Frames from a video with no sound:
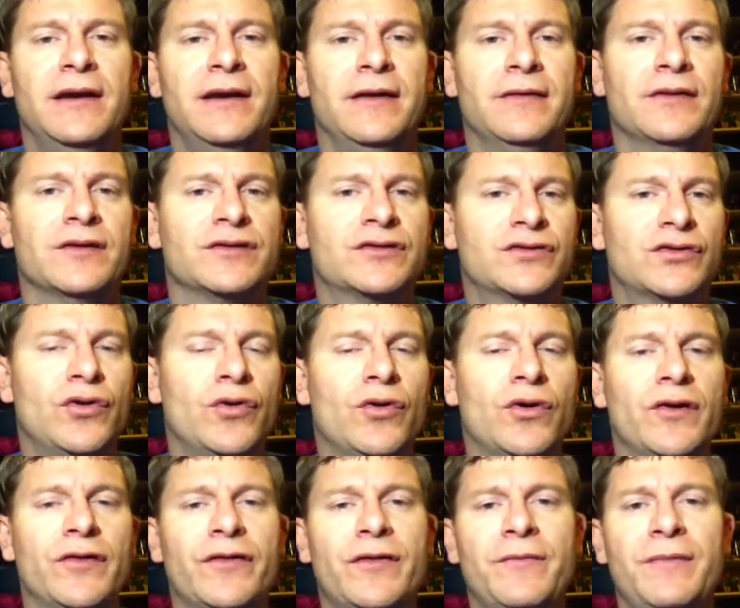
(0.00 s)
The
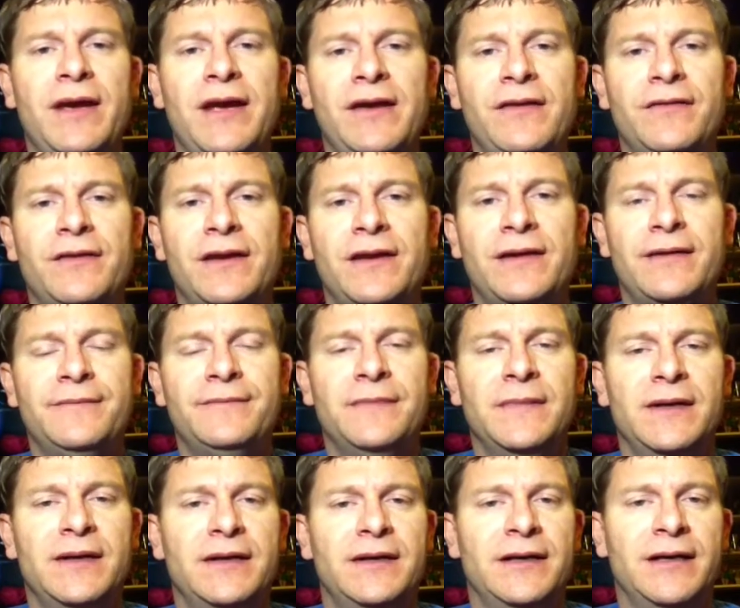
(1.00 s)
score is amazing.
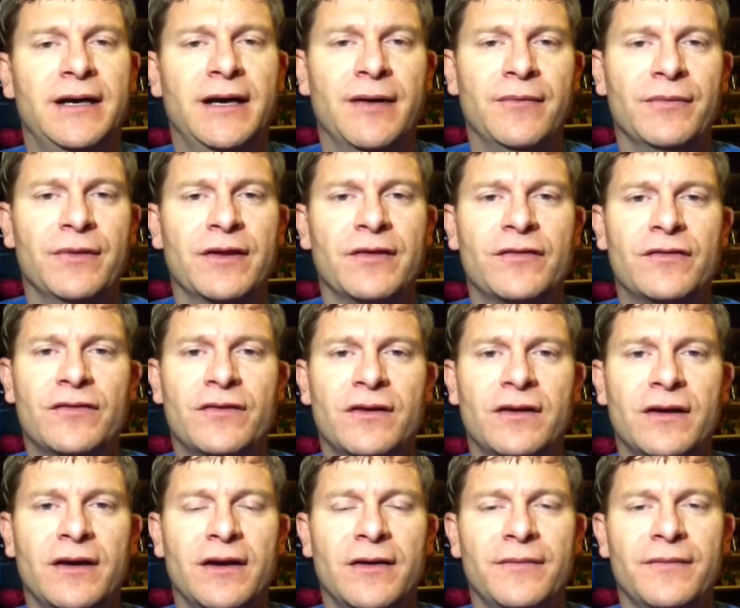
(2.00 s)
Um, this
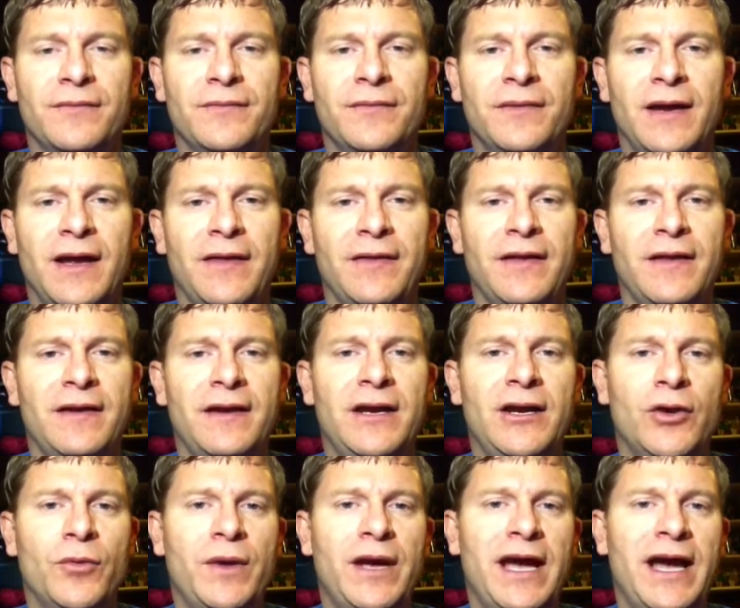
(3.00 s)
uh, and then
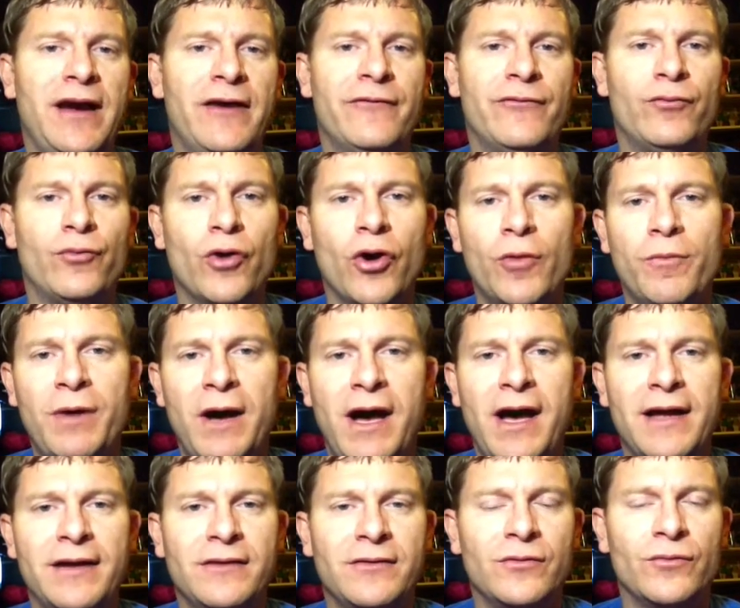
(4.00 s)
here we have
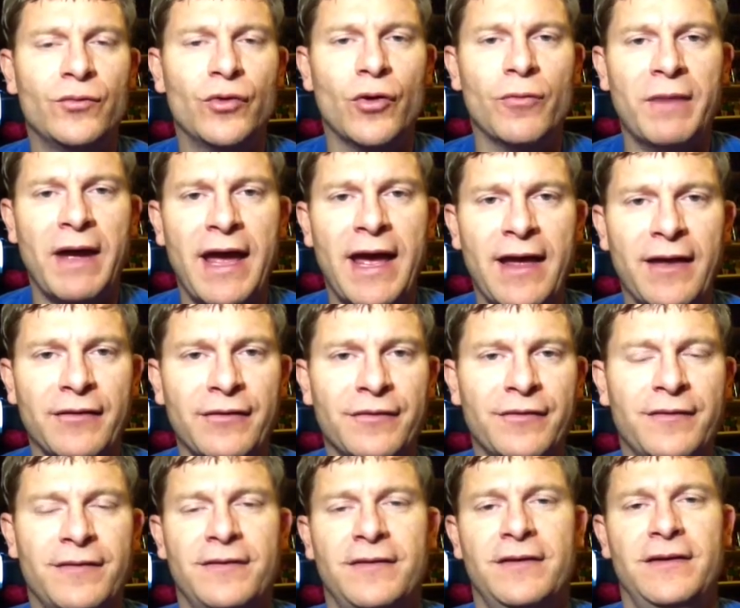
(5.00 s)
Robot
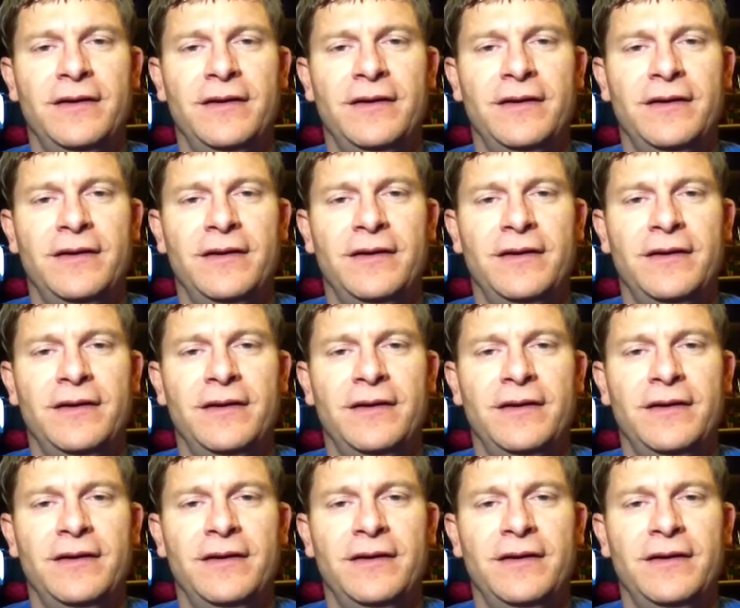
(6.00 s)
Romance.